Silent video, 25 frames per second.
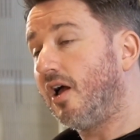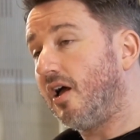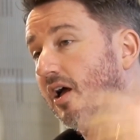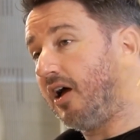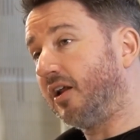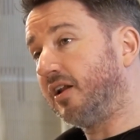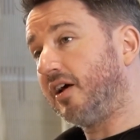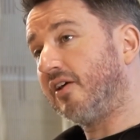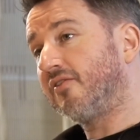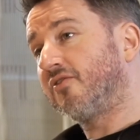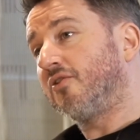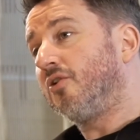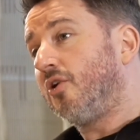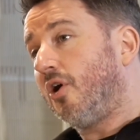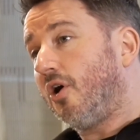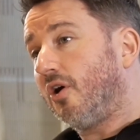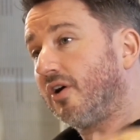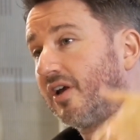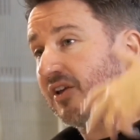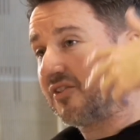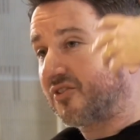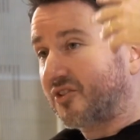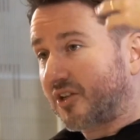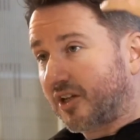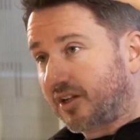And as long
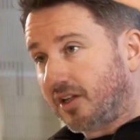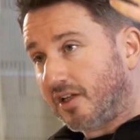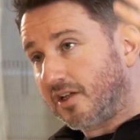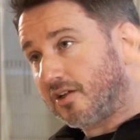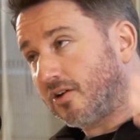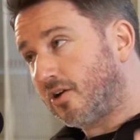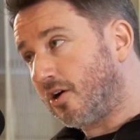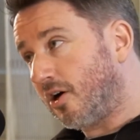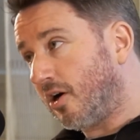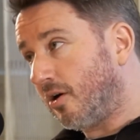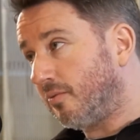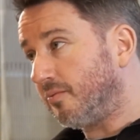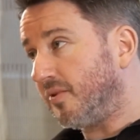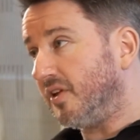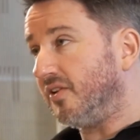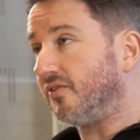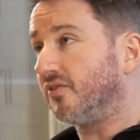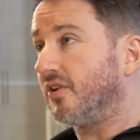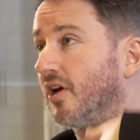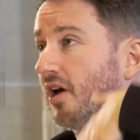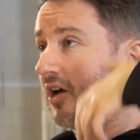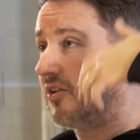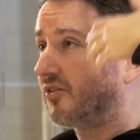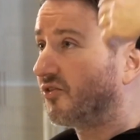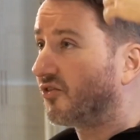as that income is
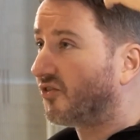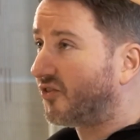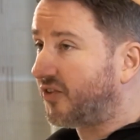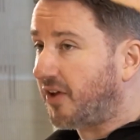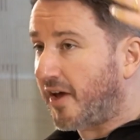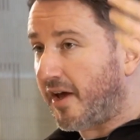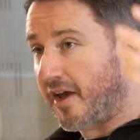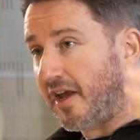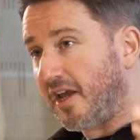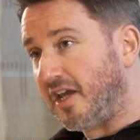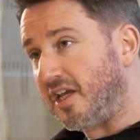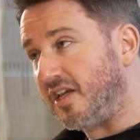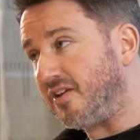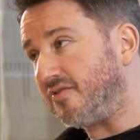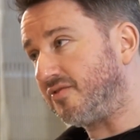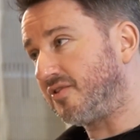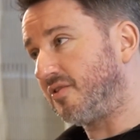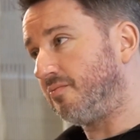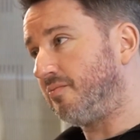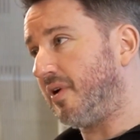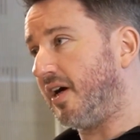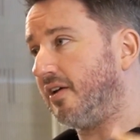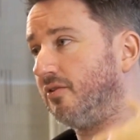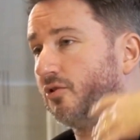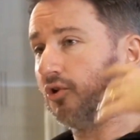
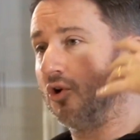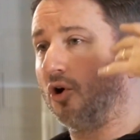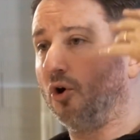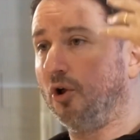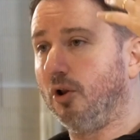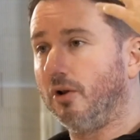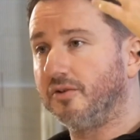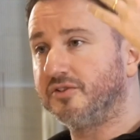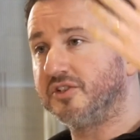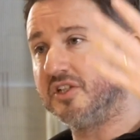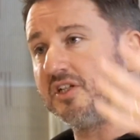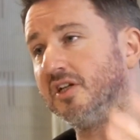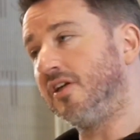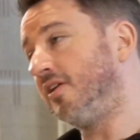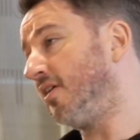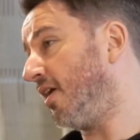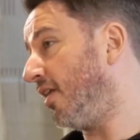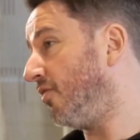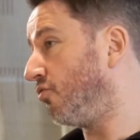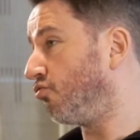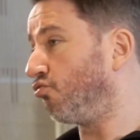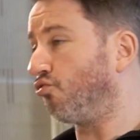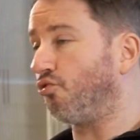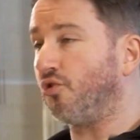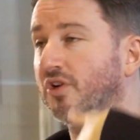saved by the holding
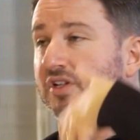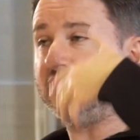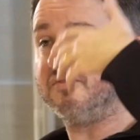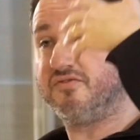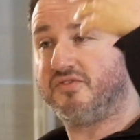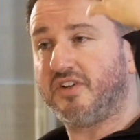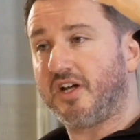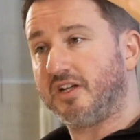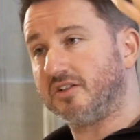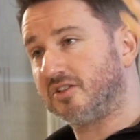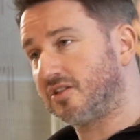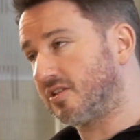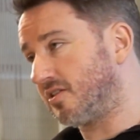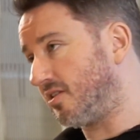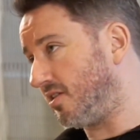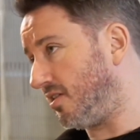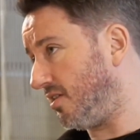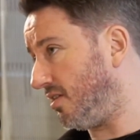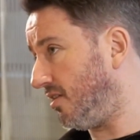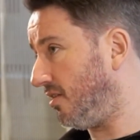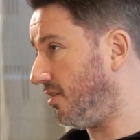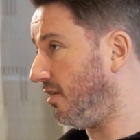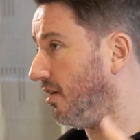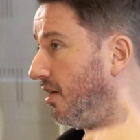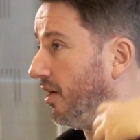and
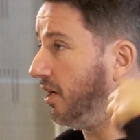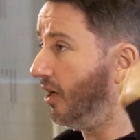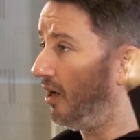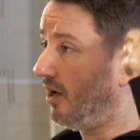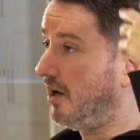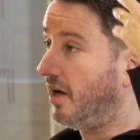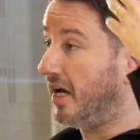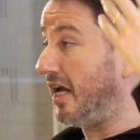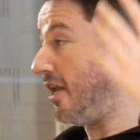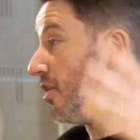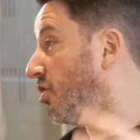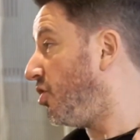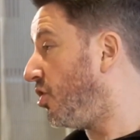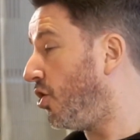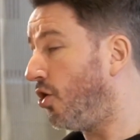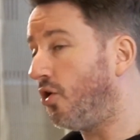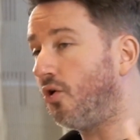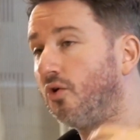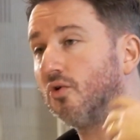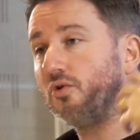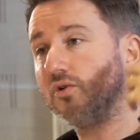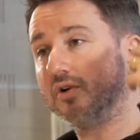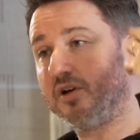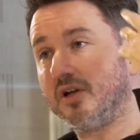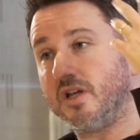reinvested,
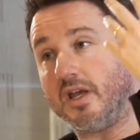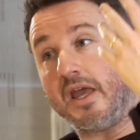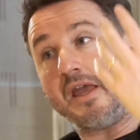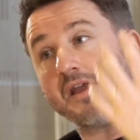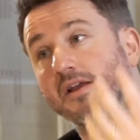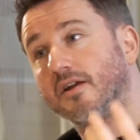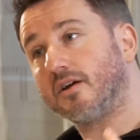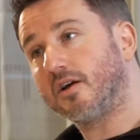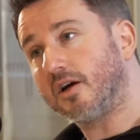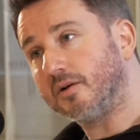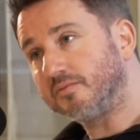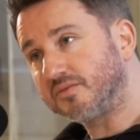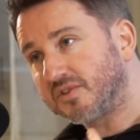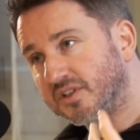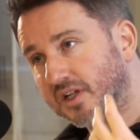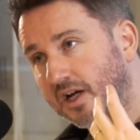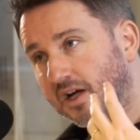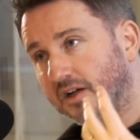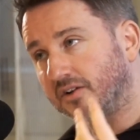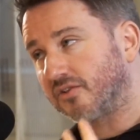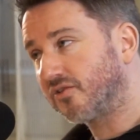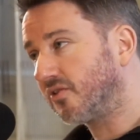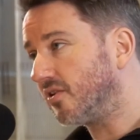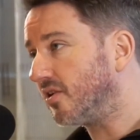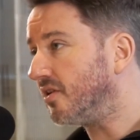no income
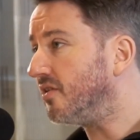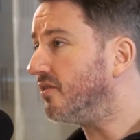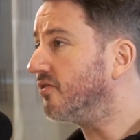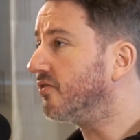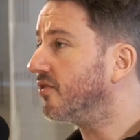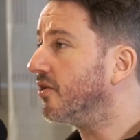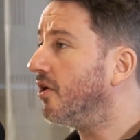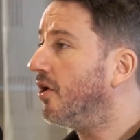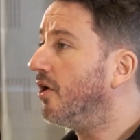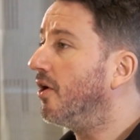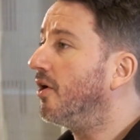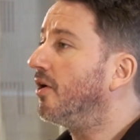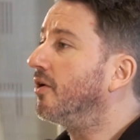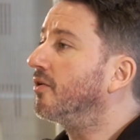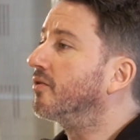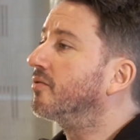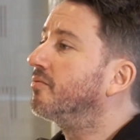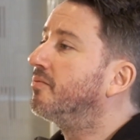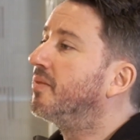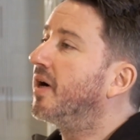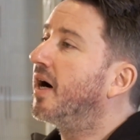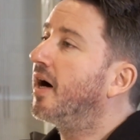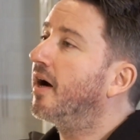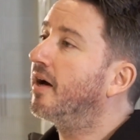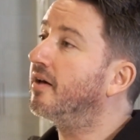tax is earned
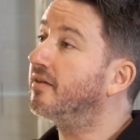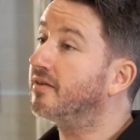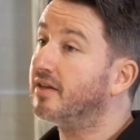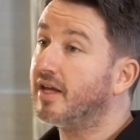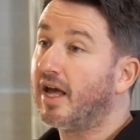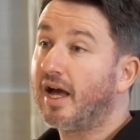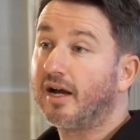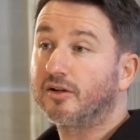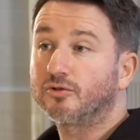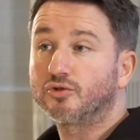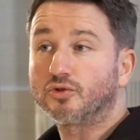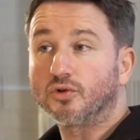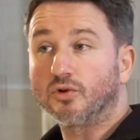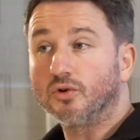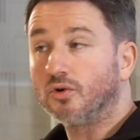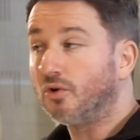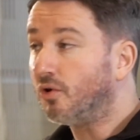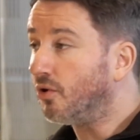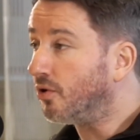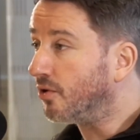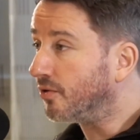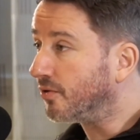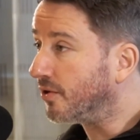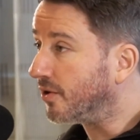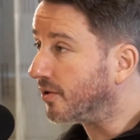by the actual
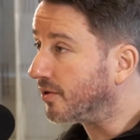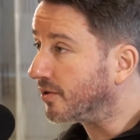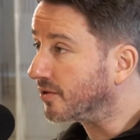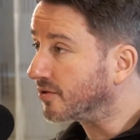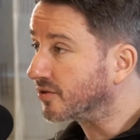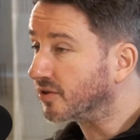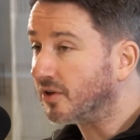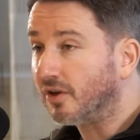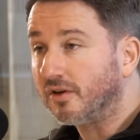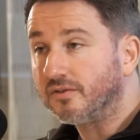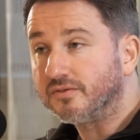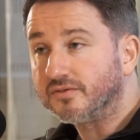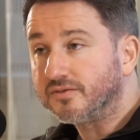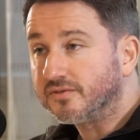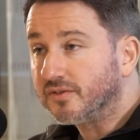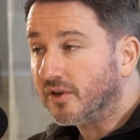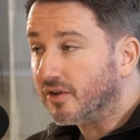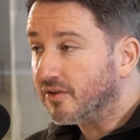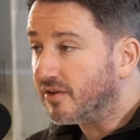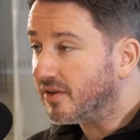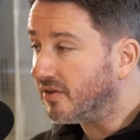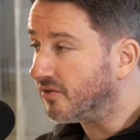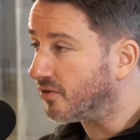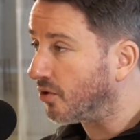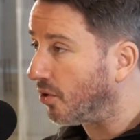owners of
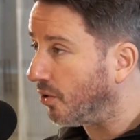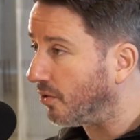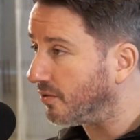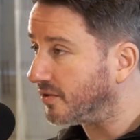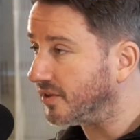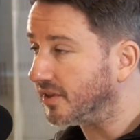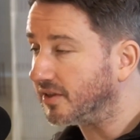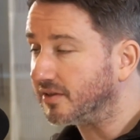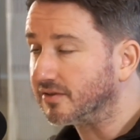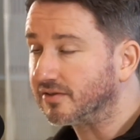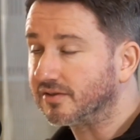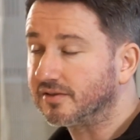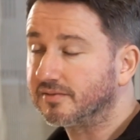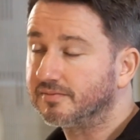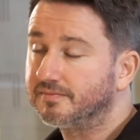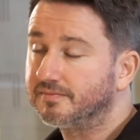these holdings.